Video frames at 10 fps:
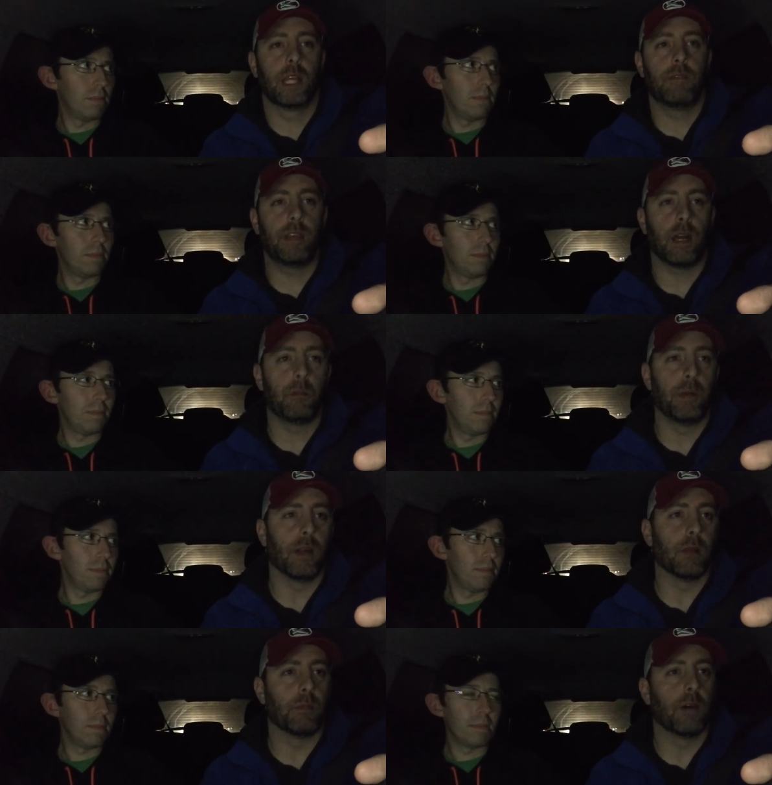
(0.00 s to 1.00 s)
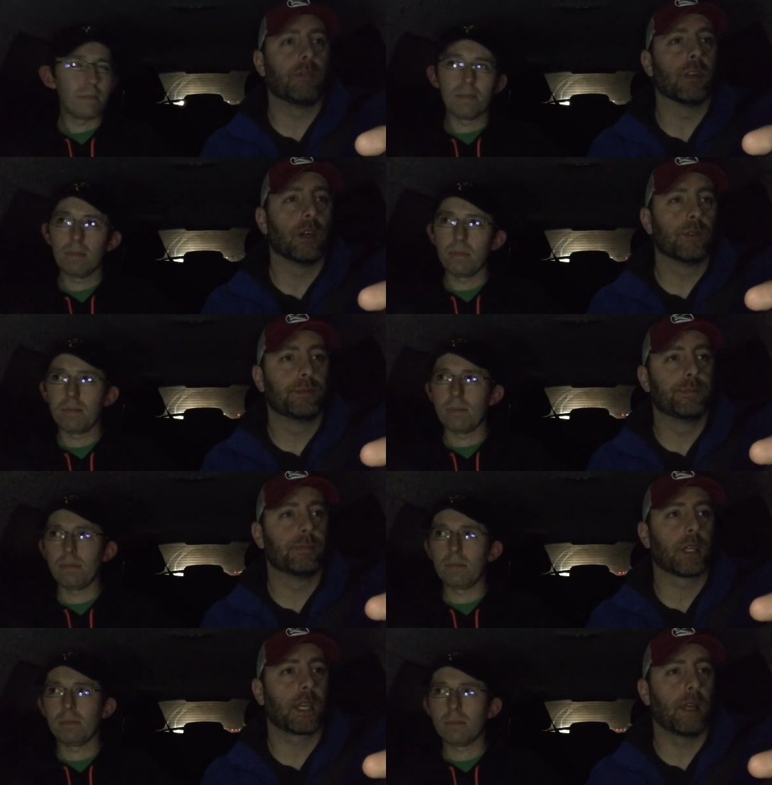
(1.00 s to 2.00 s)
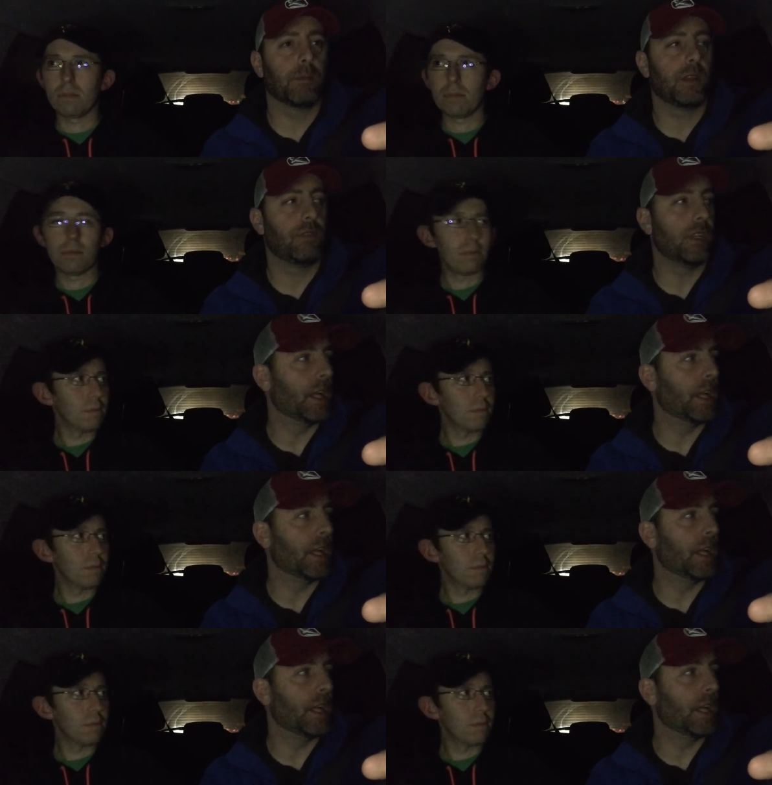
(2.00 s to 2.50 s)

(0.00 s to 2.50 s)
Speaker 1: Le'Veon Bell in Buffalo. I can't believe you